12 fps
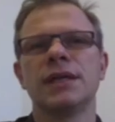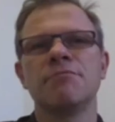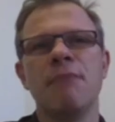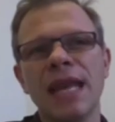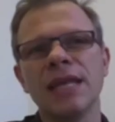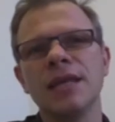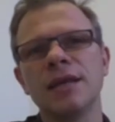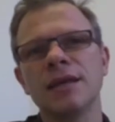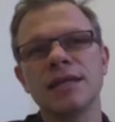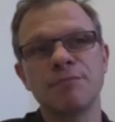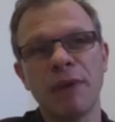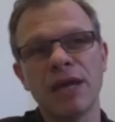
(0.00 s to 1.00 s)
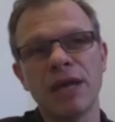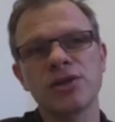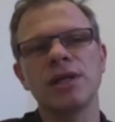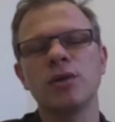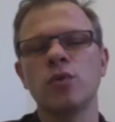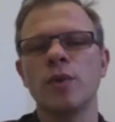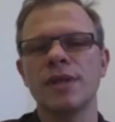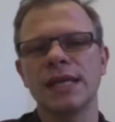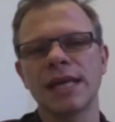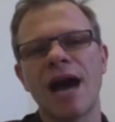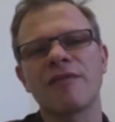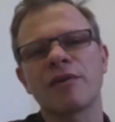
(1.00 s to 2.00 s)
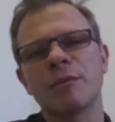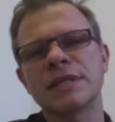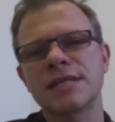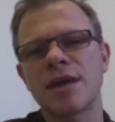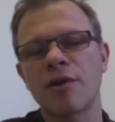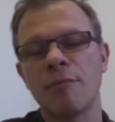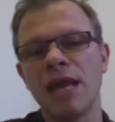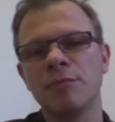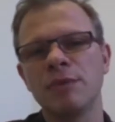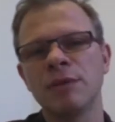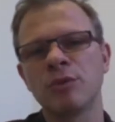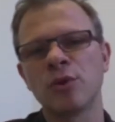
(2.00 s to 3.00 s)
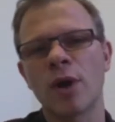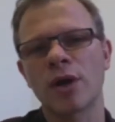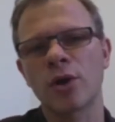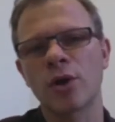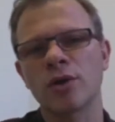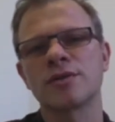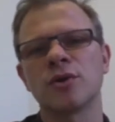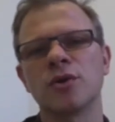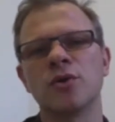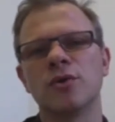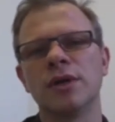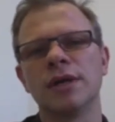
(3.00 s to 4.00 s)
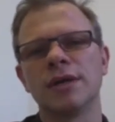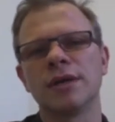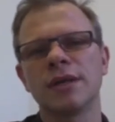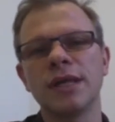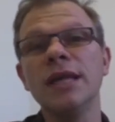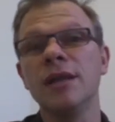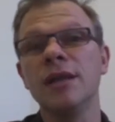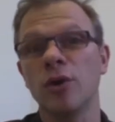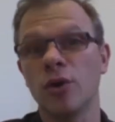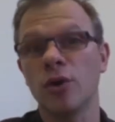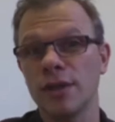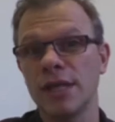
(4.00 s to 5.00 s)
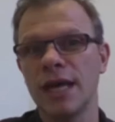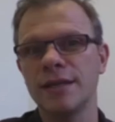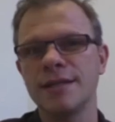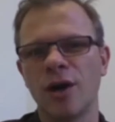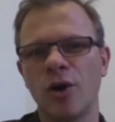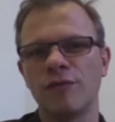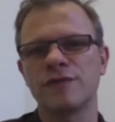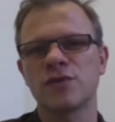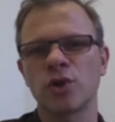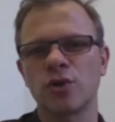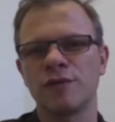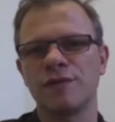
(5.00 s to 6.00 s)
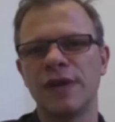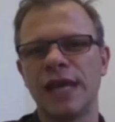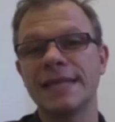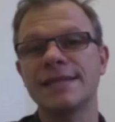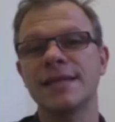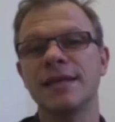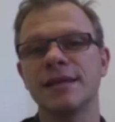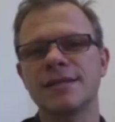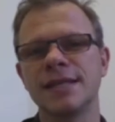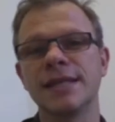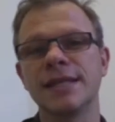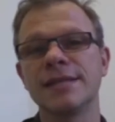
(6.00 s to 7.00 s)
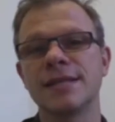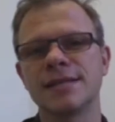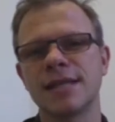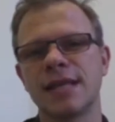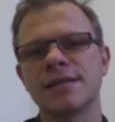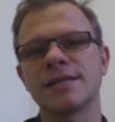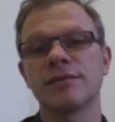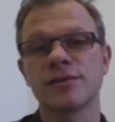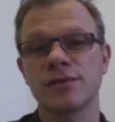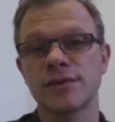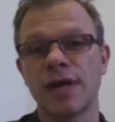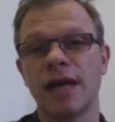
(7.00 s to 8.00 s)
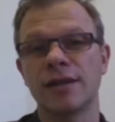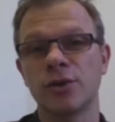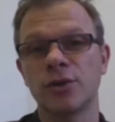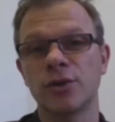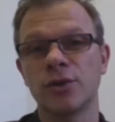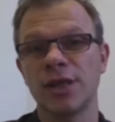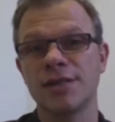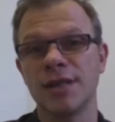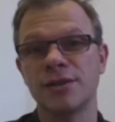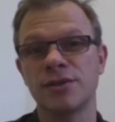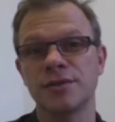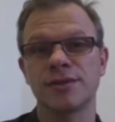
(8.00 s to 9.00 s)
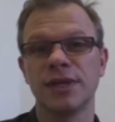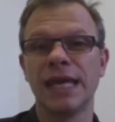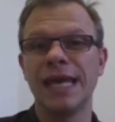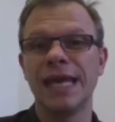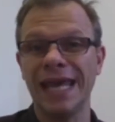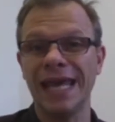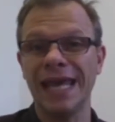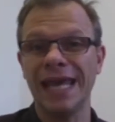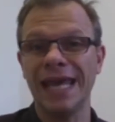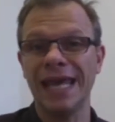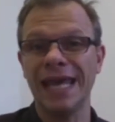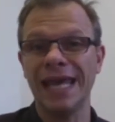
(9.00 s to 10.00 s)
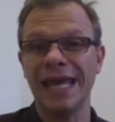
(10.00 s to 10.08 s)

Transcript: Many, especially within governments, there are many people who are not so keen on the idea of sort of letting citizens and civil society organizations into